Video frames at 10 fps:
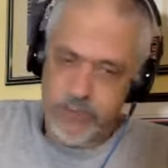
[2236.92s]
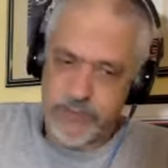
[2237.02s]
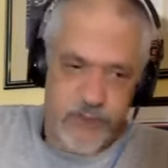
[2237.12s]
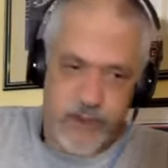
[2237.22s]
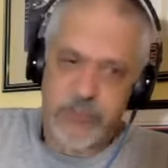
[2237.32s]

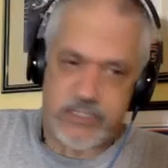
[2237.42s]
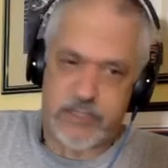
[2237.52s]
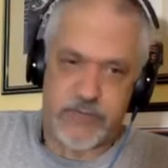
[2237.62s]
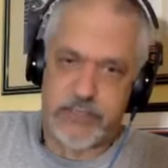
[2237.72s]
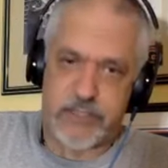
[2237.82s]
He was
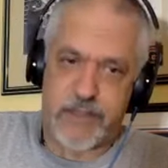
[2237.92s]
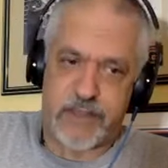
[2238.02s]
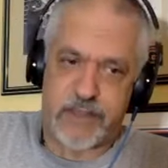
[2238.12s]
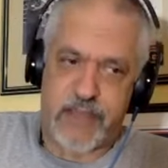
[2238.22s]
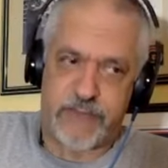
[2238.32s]
very
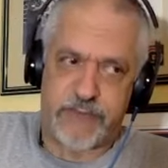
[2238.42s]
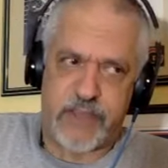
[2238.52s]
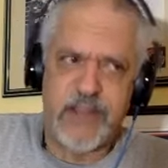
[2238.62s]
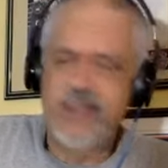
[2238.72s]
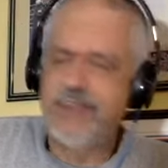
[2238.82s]
serious about
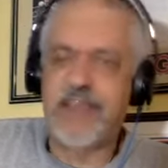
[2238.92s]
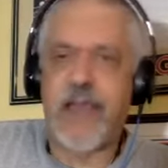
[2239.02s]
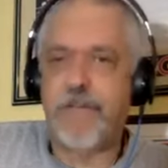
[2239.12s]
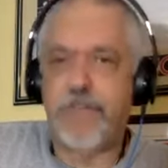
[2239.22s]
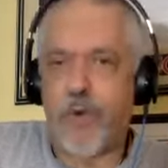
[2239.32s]
that fight.
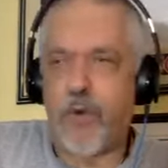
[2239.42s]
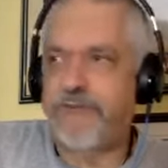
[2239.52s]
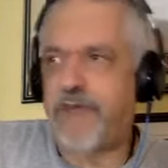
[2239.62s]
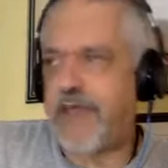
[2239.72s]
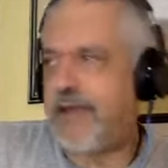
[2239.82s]
The
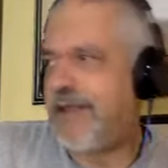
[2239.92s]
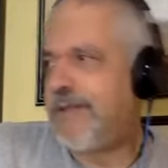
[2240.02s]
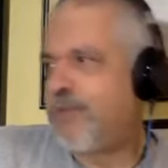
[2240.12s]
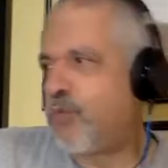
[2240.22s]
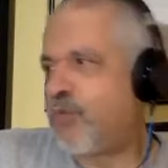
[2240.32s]
Gamboa
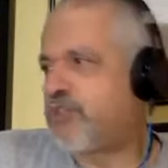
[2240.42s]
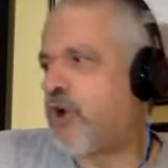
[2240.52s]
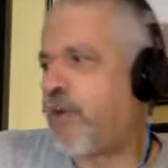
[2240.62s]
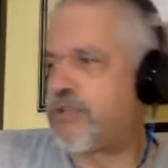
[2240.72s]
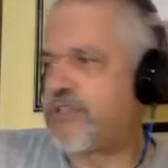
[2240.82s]
fight
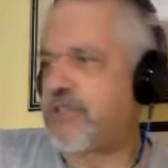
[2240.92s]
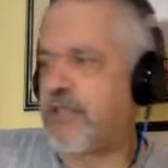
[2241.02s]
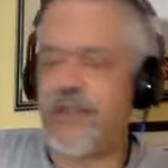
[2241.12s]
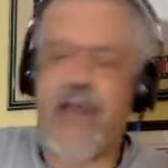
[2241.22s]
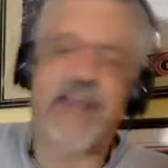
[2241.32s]
was almost
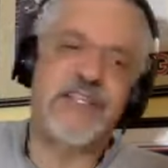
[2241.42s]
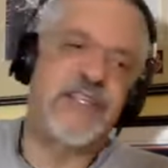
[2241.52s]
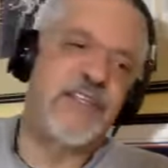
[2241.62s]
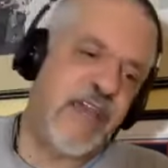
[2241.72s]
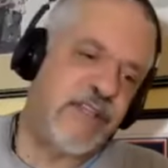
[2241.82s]
a
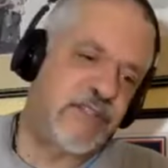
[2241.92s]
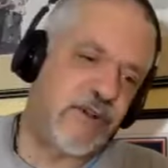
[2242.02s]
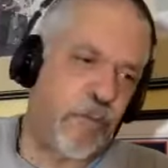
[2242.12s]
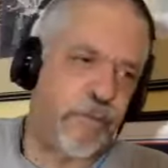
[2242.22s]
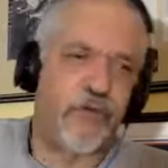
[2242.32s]

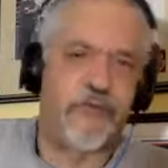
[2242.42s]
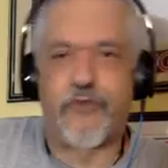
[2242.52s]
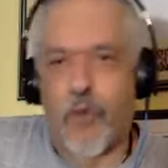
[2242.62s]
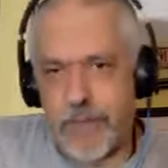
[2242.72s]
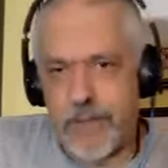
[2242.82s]
lackadaisical
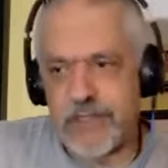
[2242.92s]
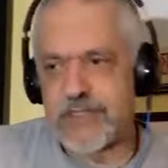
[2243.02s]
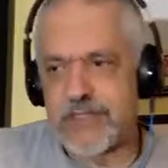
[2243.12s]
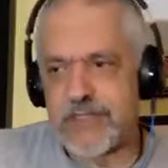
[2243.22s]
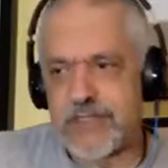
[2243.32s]

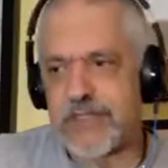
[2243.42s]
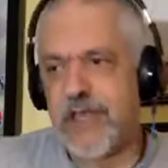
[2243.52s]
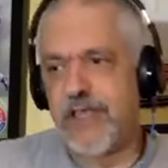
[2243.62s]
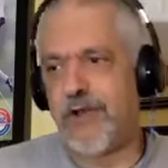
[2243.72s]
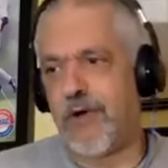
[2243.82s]
performance,
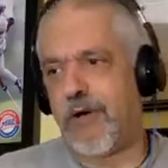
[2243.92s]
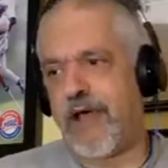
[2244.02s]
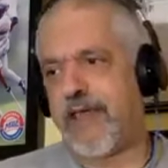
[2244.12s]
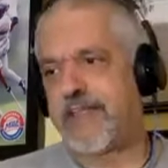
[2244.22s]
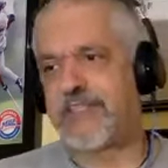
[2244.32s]

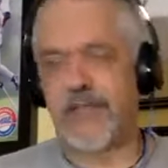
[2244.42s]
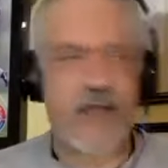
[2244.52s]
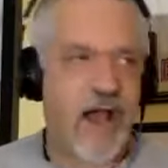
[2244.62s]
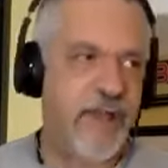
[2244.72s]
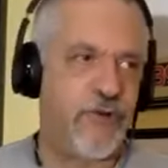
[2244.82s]

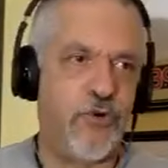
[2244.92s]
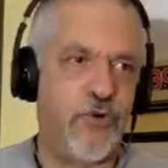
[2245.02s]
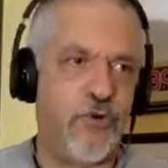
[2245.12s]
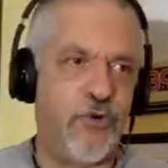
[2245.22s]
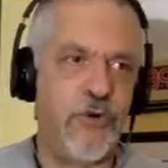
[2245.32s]
against a guy
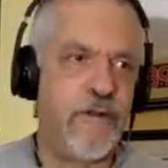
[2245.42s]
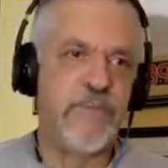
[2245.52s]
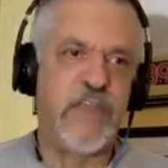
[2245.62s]
who